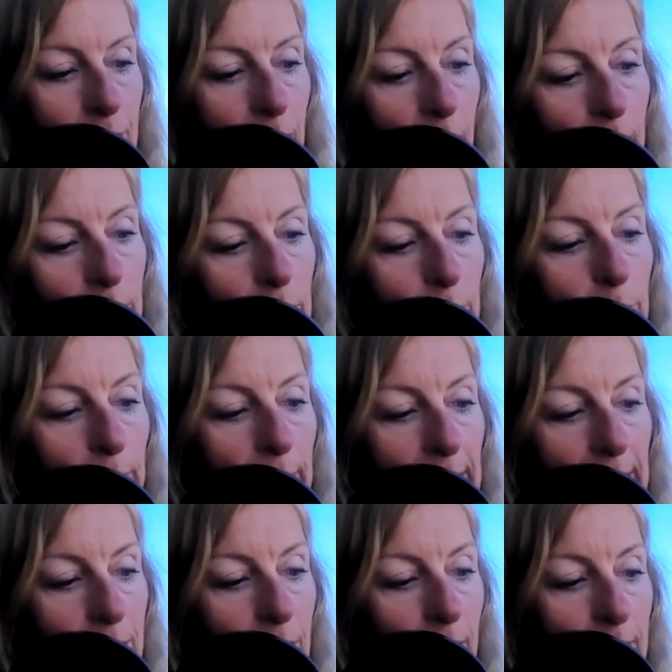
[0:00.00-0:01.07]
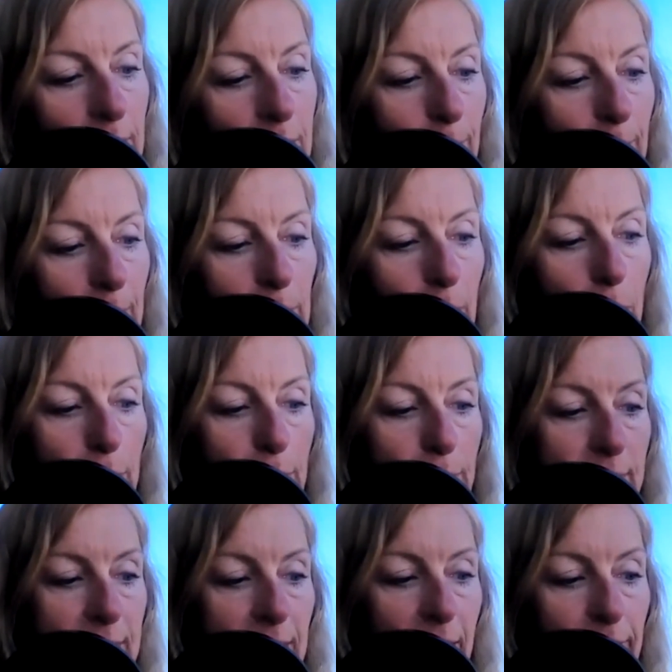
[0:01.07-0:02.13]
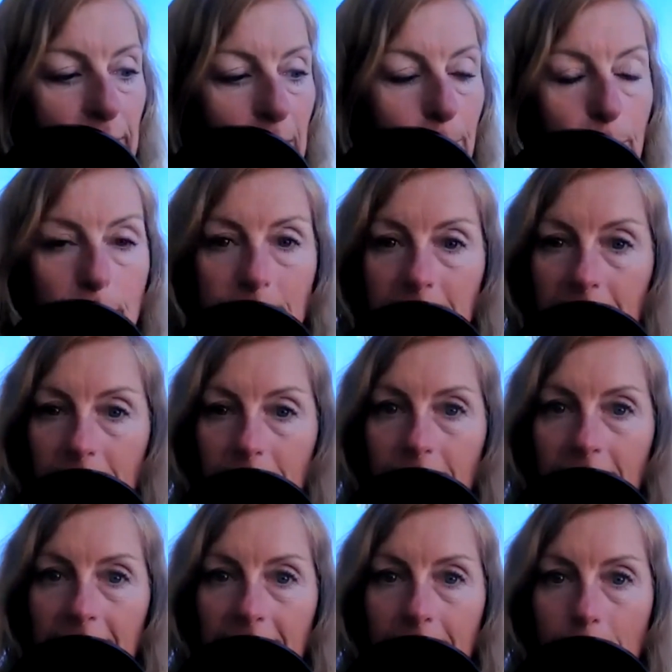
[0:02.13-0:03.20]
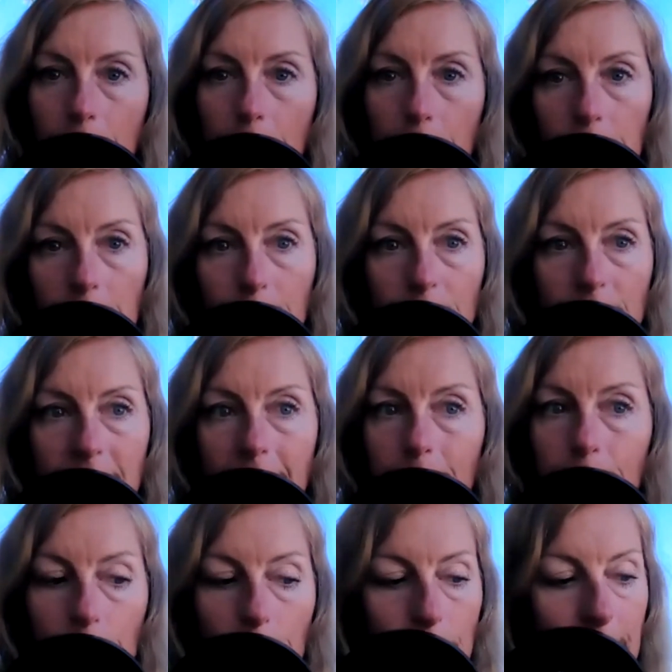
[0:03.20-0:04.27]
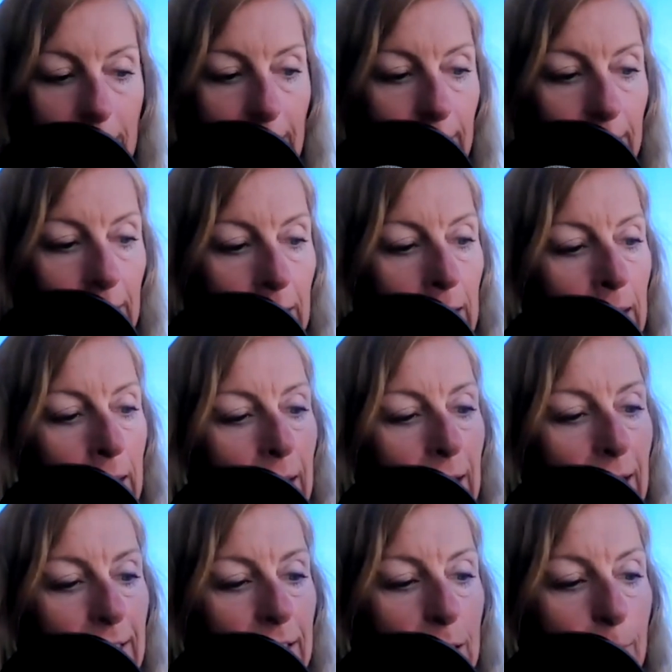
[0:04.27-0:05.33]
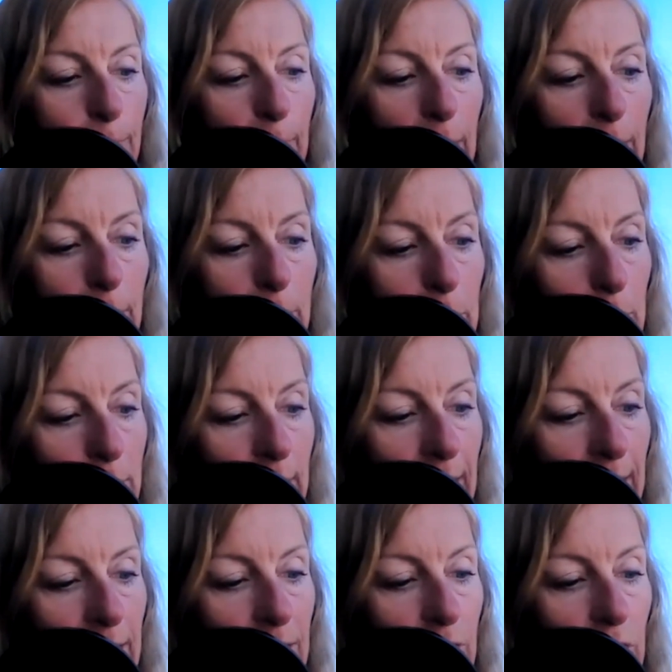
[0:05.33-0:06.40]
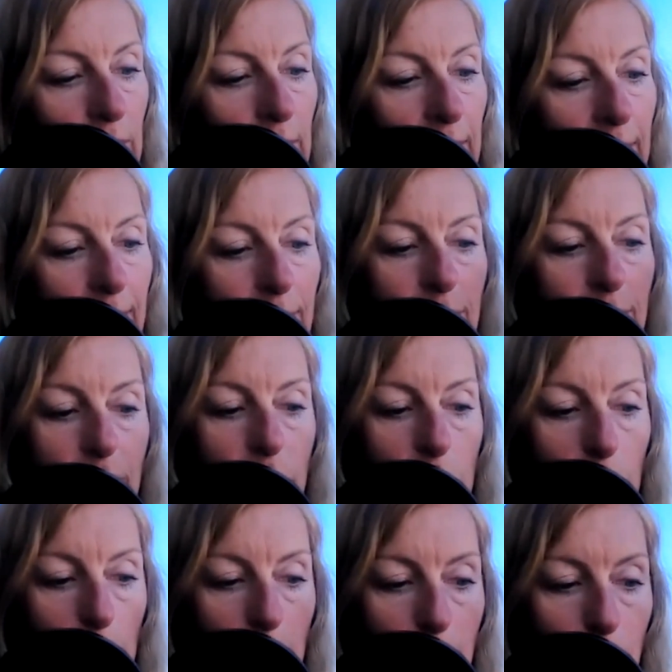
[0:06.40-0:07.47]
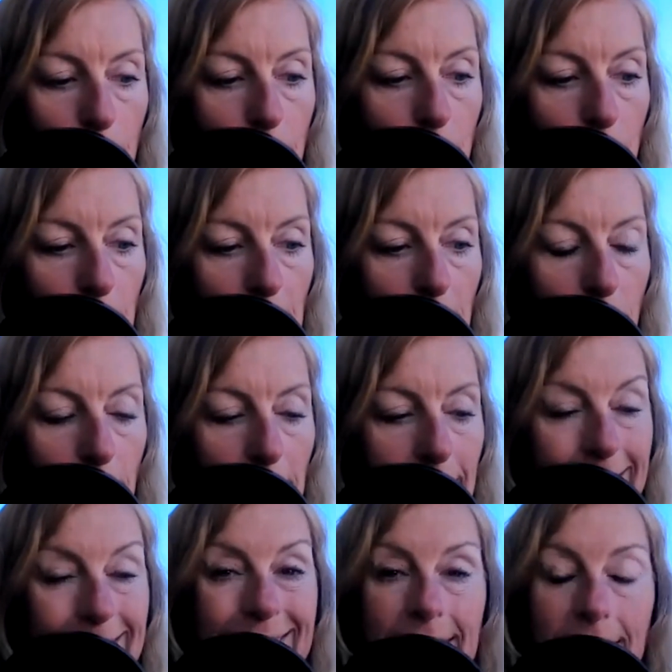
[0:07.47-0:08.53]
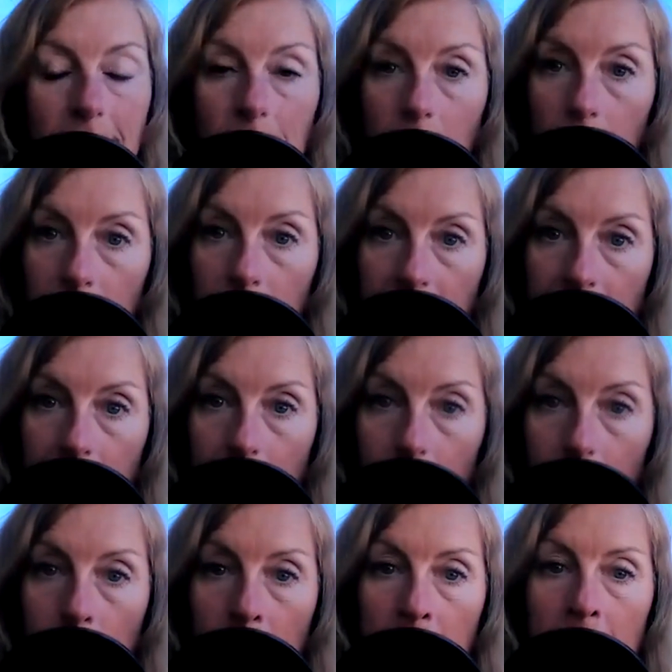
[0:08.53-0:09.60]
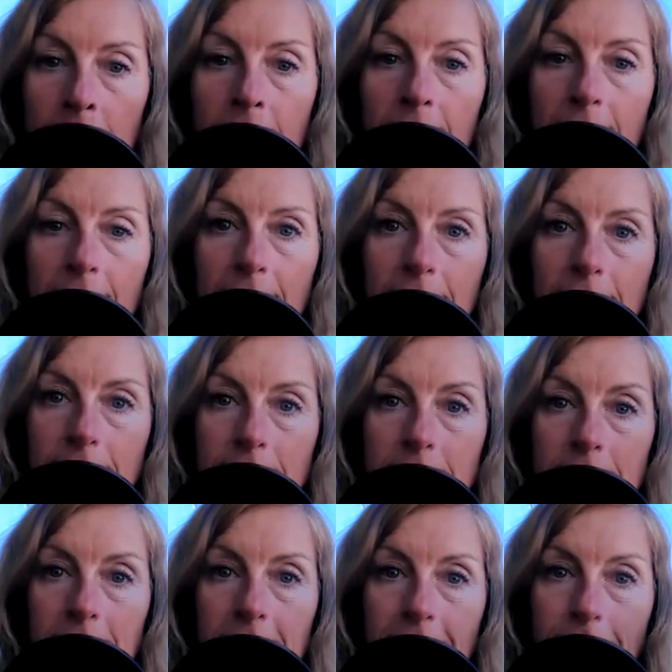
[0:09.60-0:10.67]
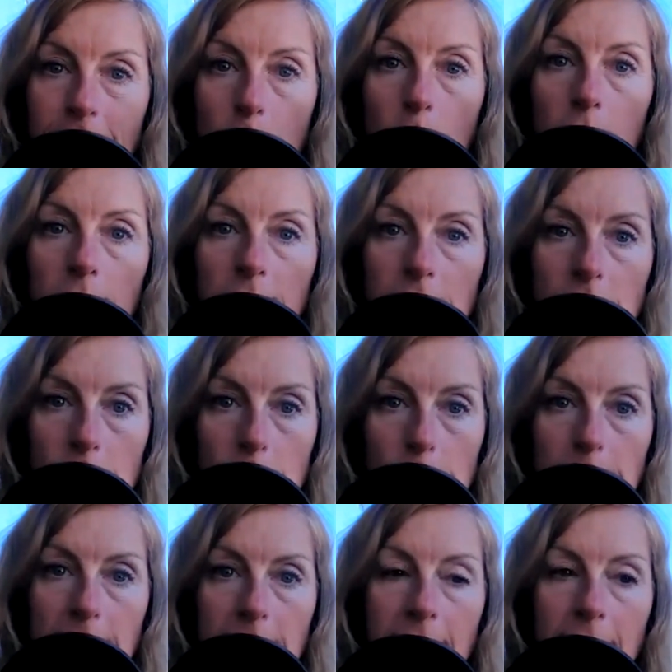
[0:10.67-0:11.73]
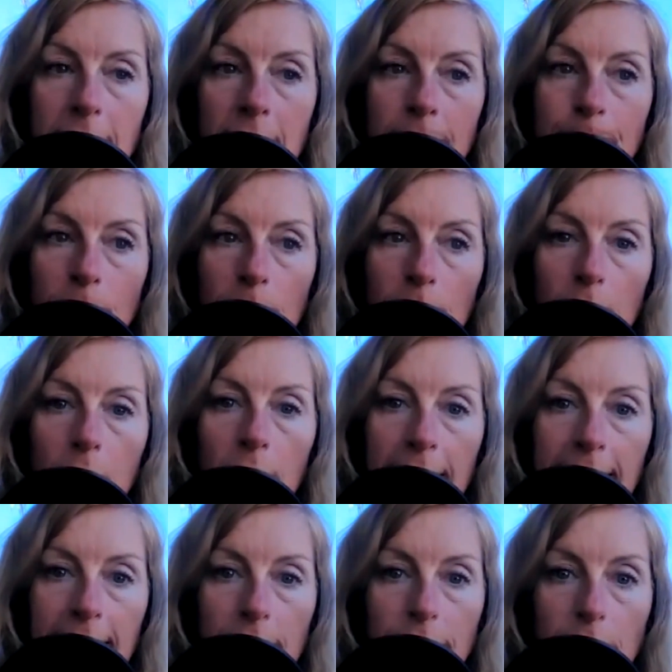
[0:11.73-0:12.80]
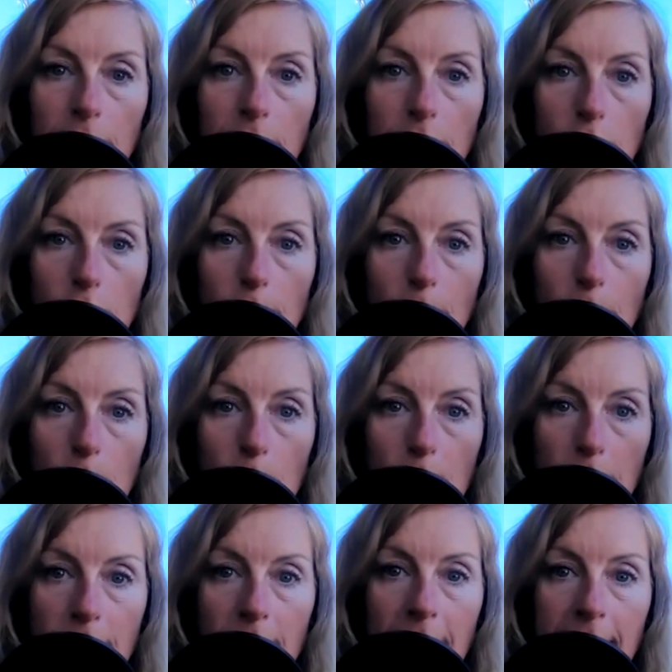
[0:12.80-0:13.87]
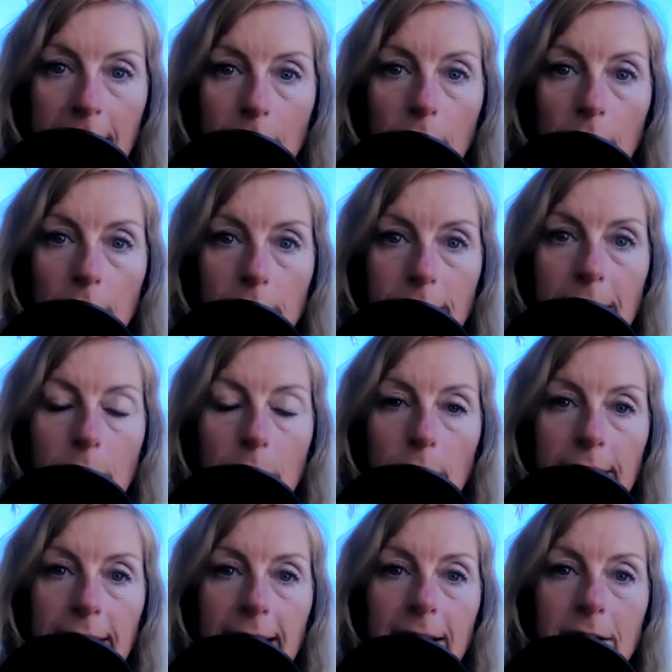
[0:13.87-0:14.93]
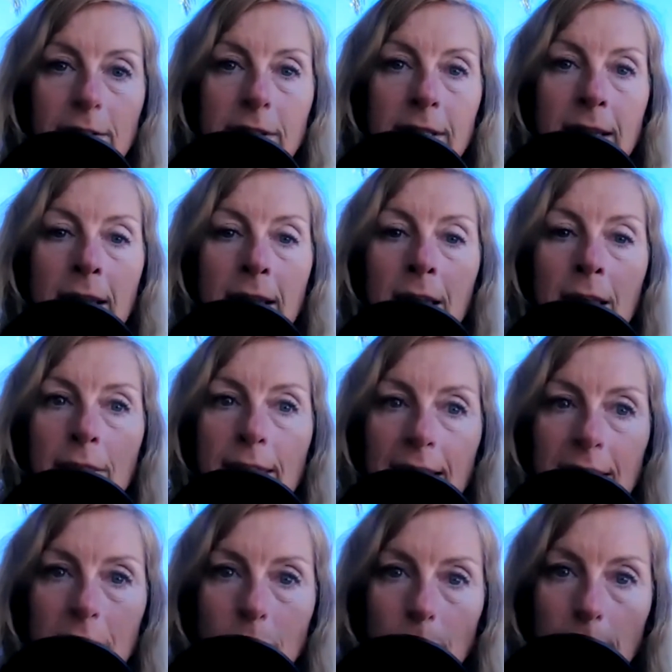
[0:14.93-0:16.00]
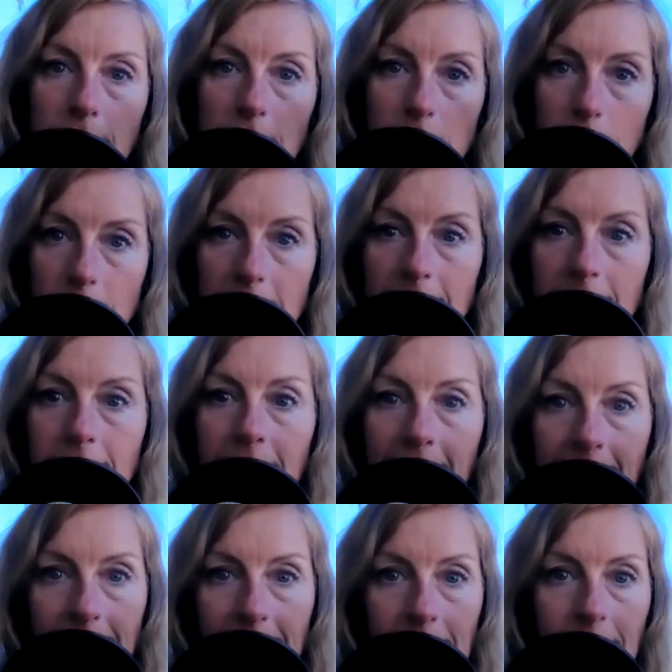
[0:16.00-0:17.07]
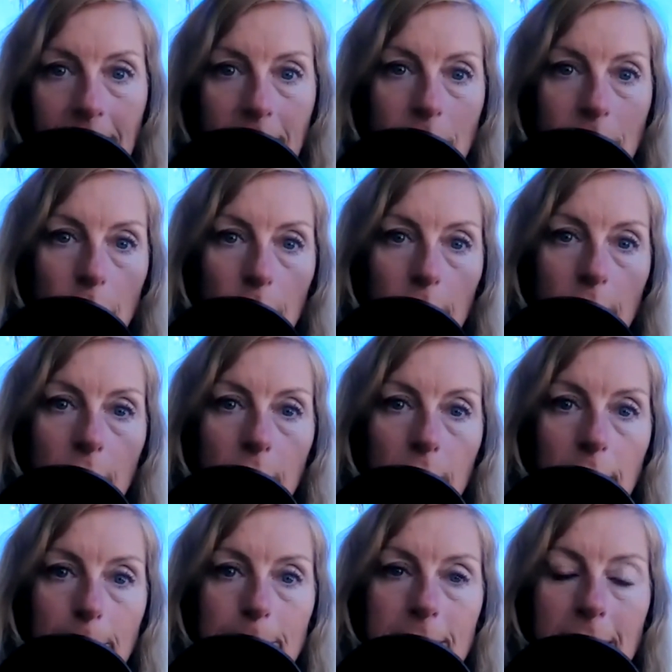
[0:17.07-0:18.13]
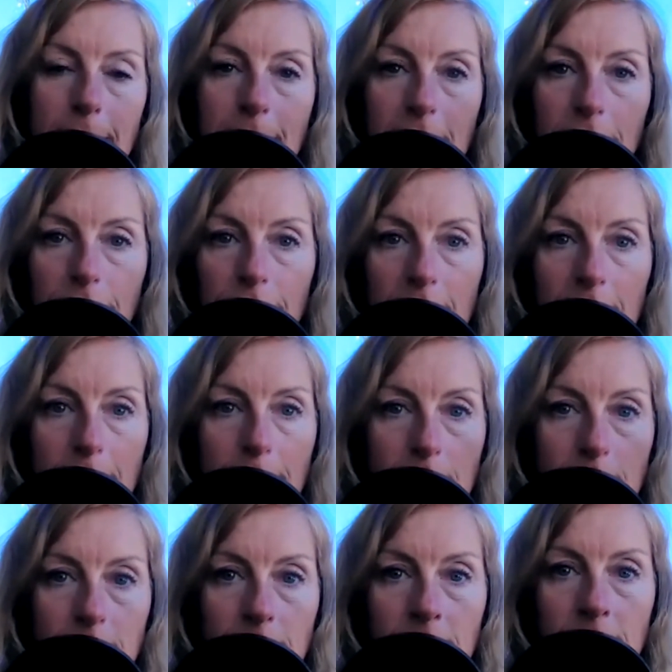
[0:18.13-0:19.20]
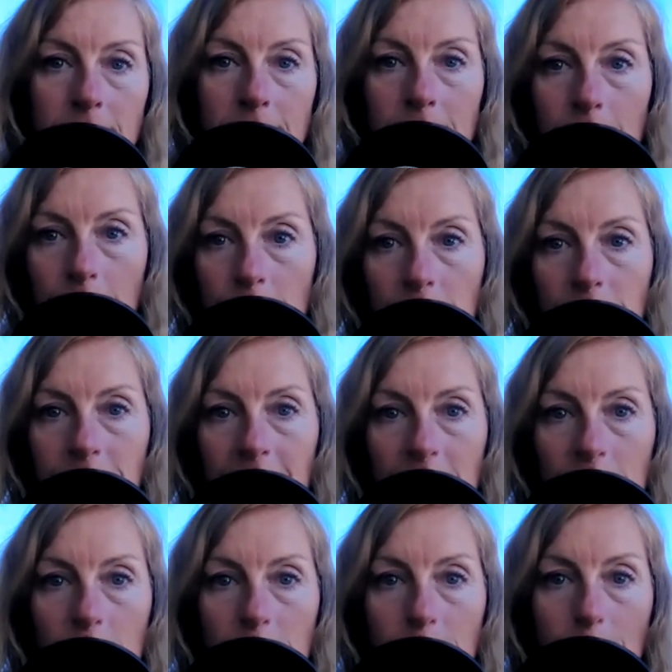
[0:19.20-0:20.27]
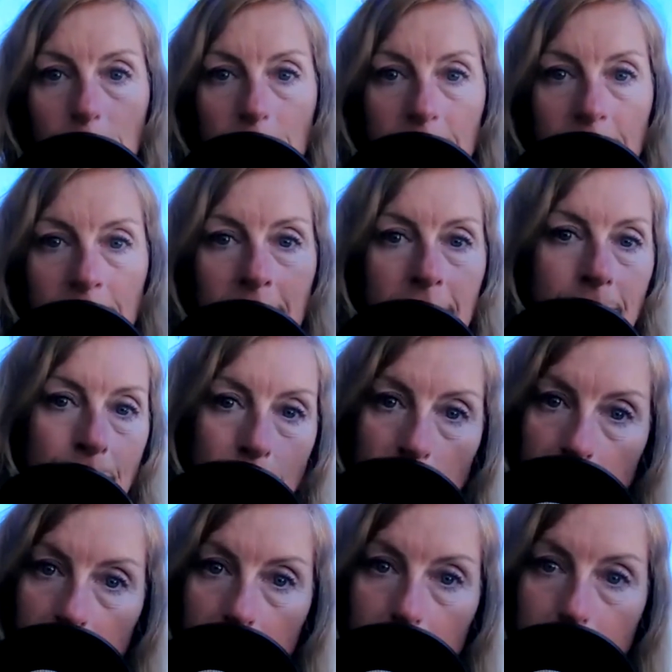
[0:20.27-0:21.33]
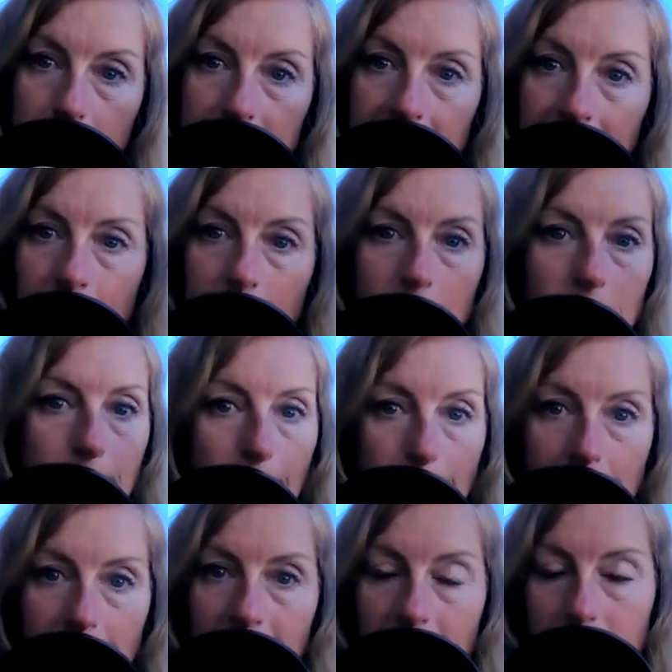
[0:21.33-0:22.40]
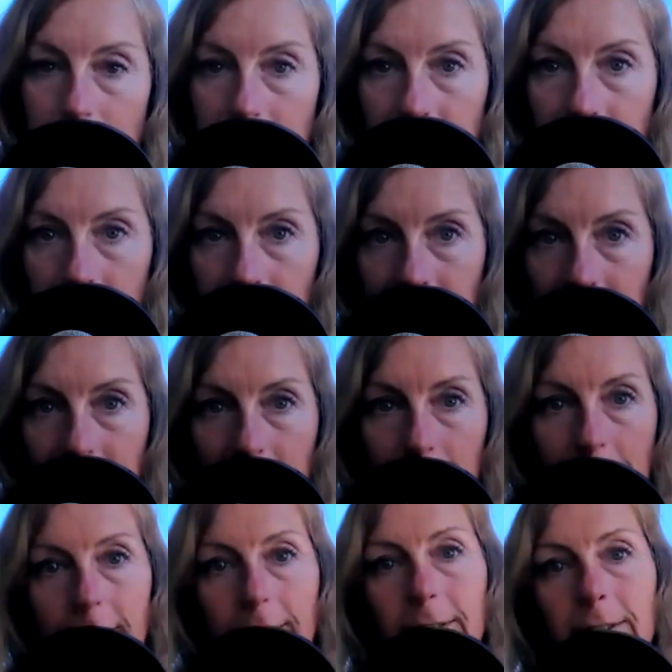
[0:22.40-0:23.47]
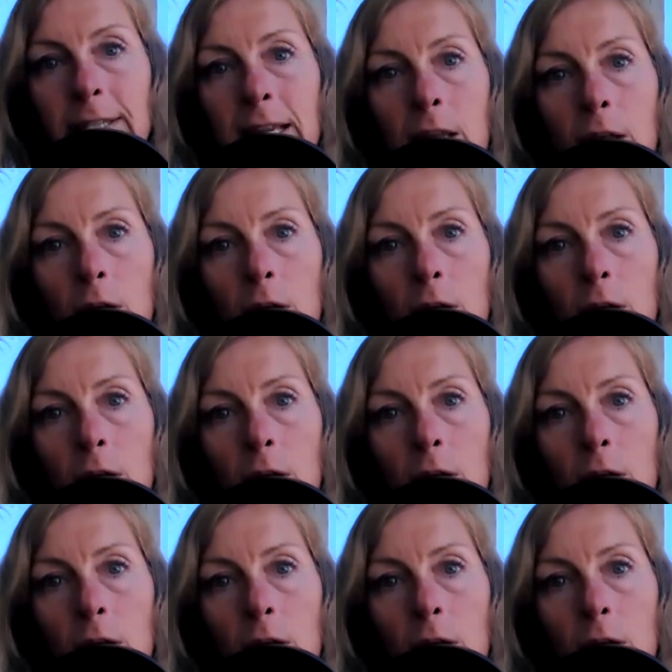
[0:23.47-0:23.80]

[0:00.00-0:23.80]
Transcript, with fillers: Dr. Bright talks about a 70% fat, 30% protein and experiment with that and doing more strength training, less cardio, and if you are doing higher volume with higher heart rate workouts, that's where you can add in your carbs coming from then starchy vegetables, potatoes, maybe have them in your evening meal.